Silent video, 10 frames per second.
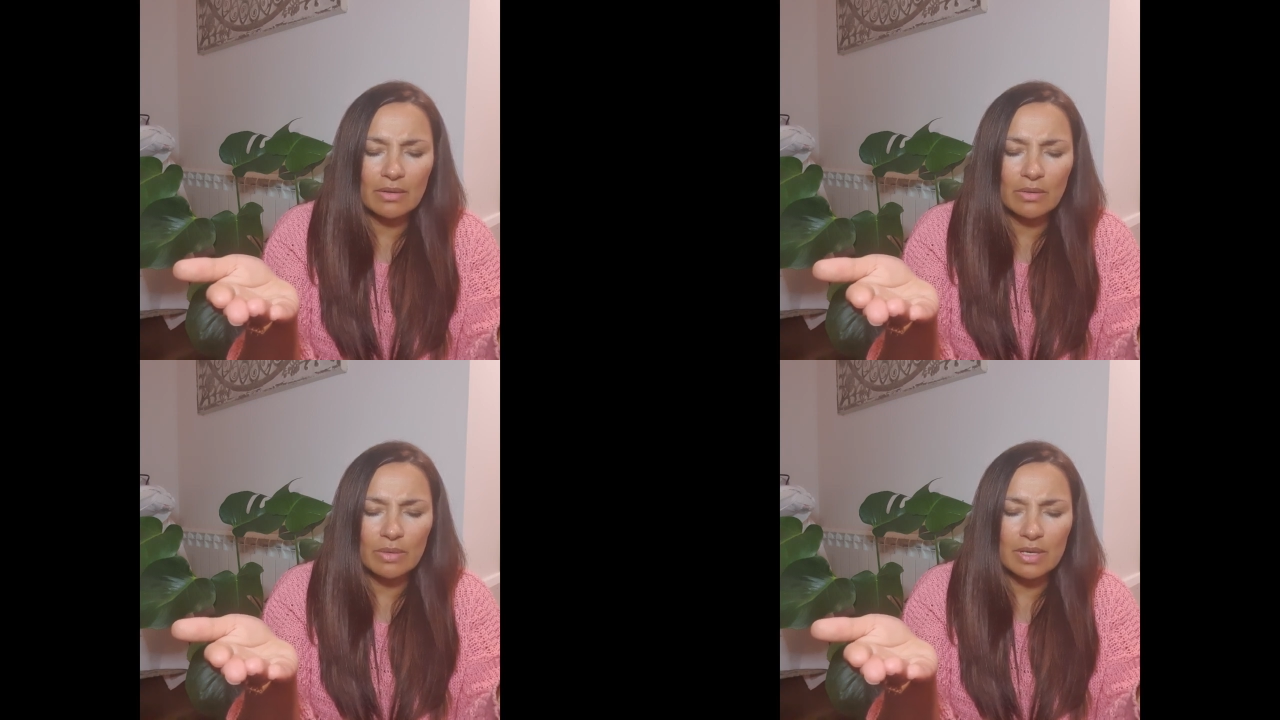
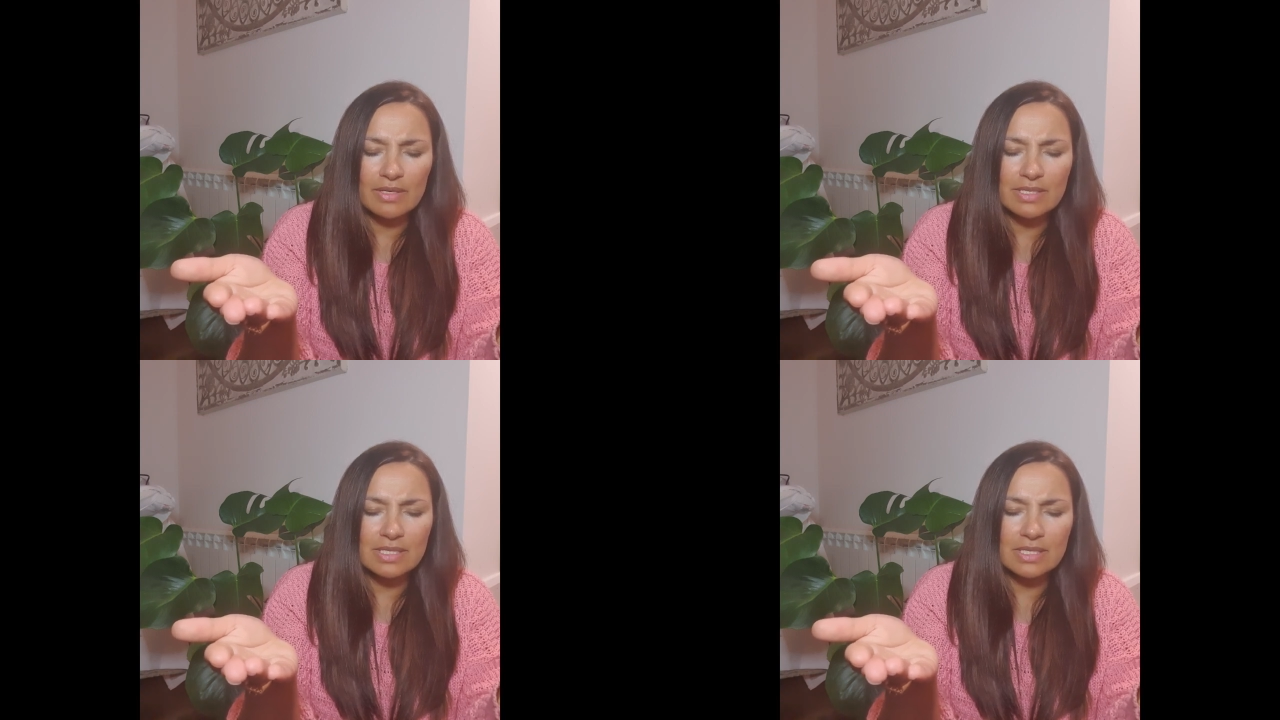We are
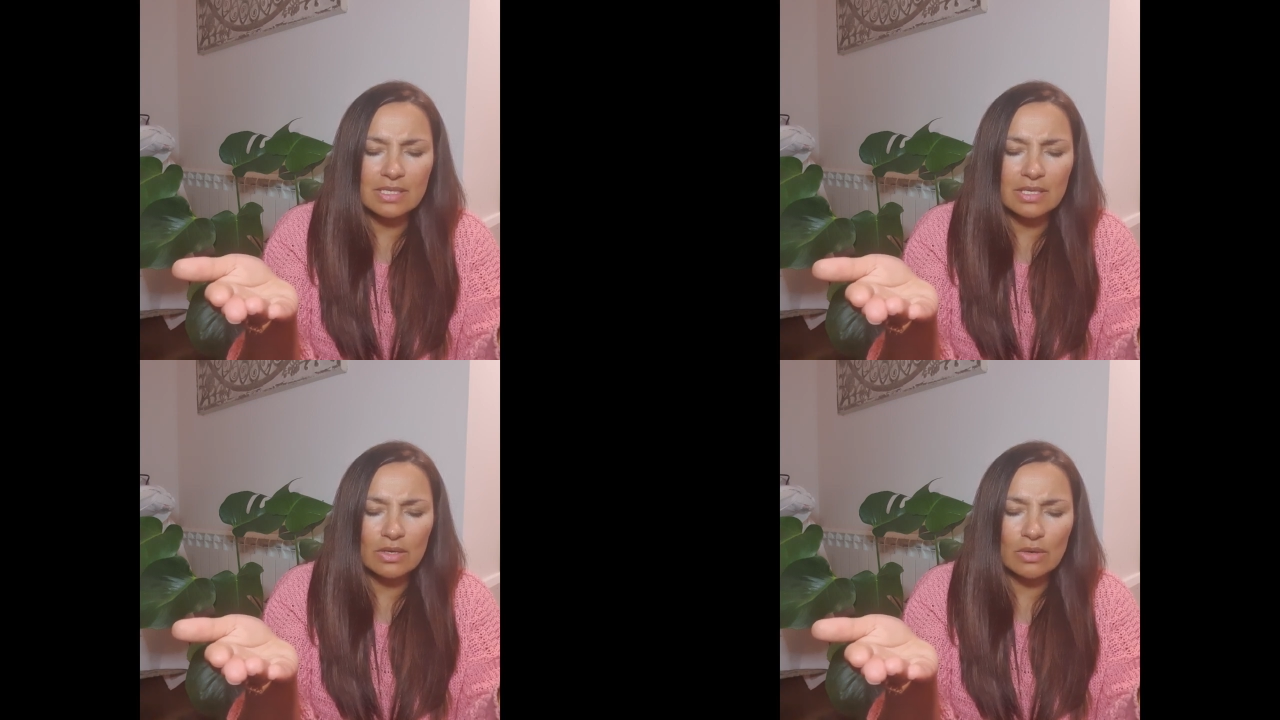
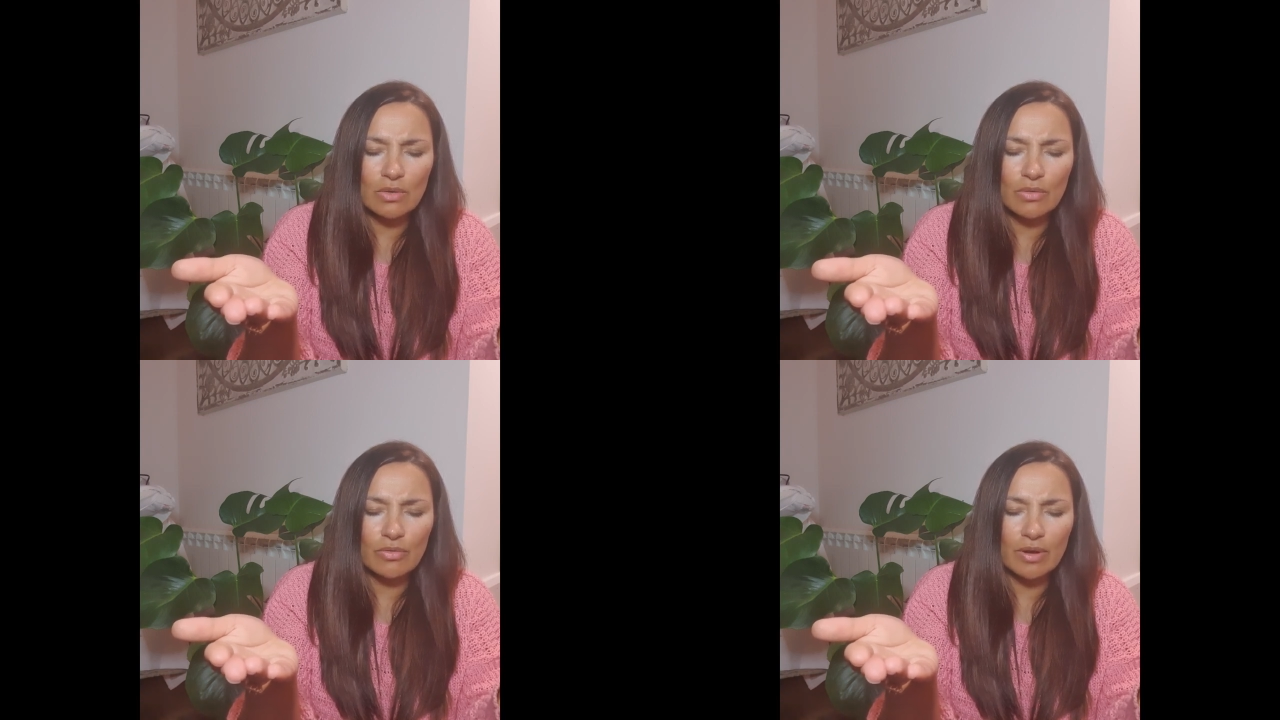assisting you
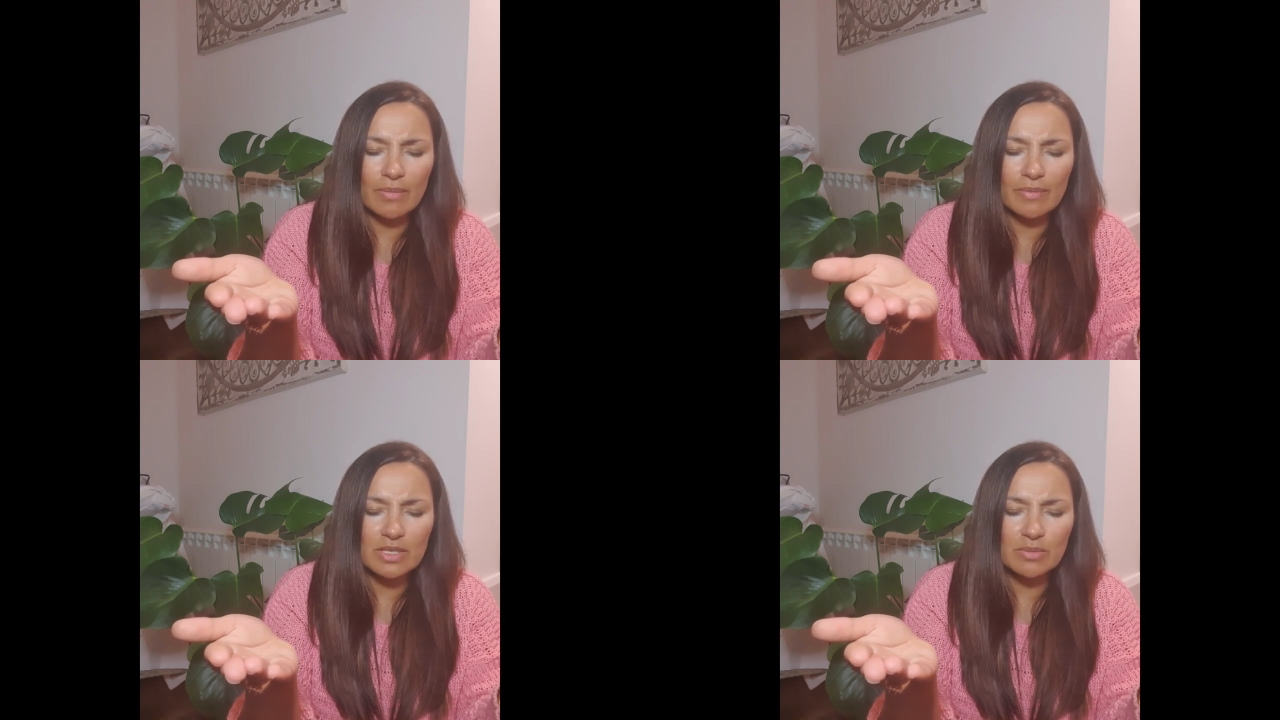
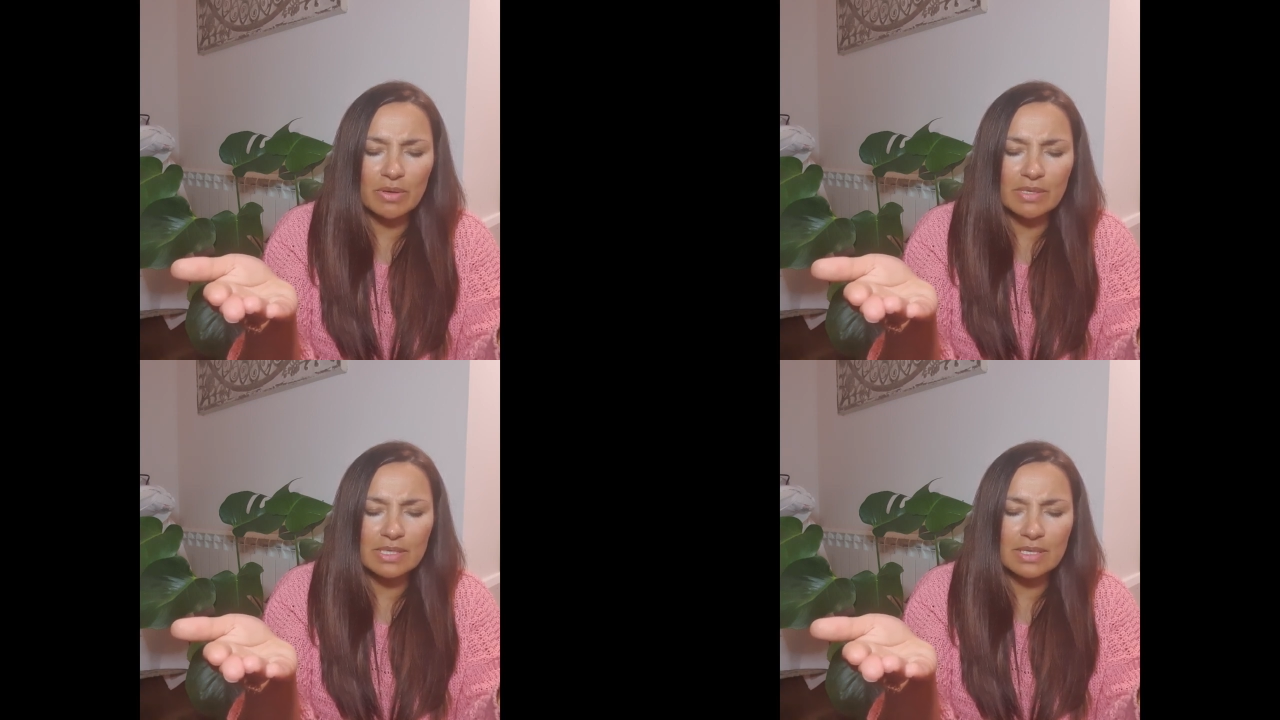from the
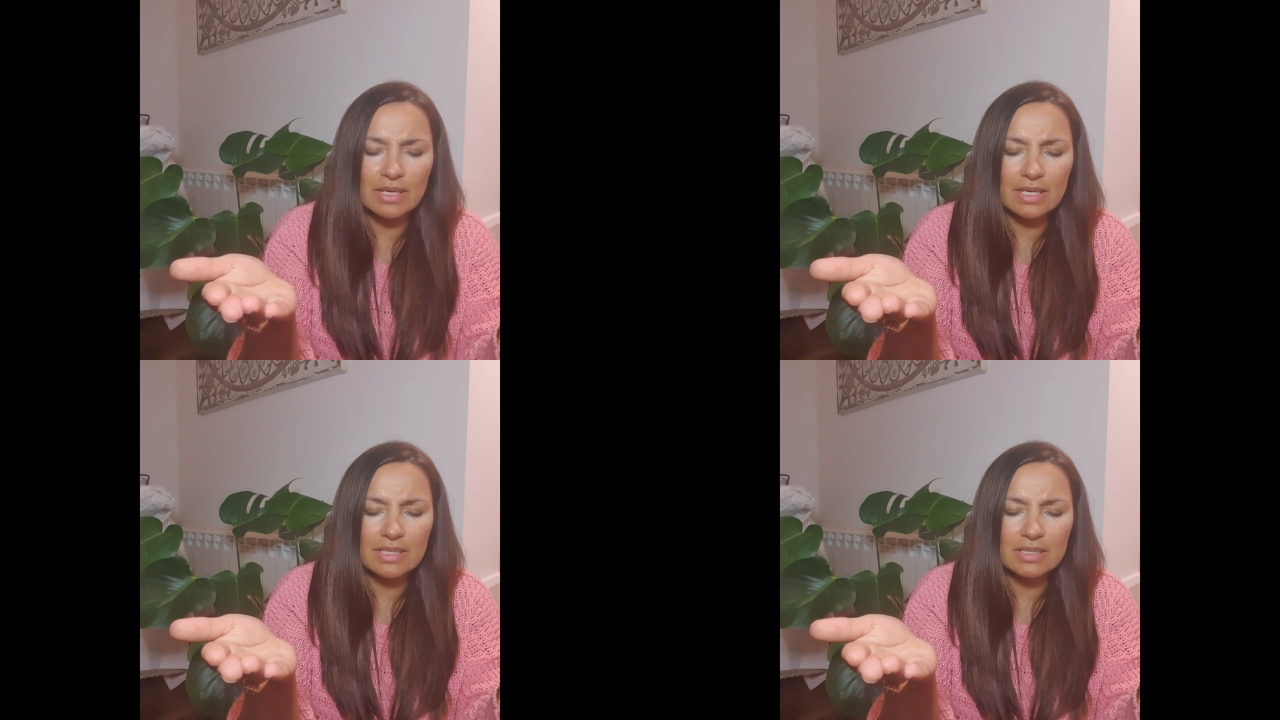spirit side.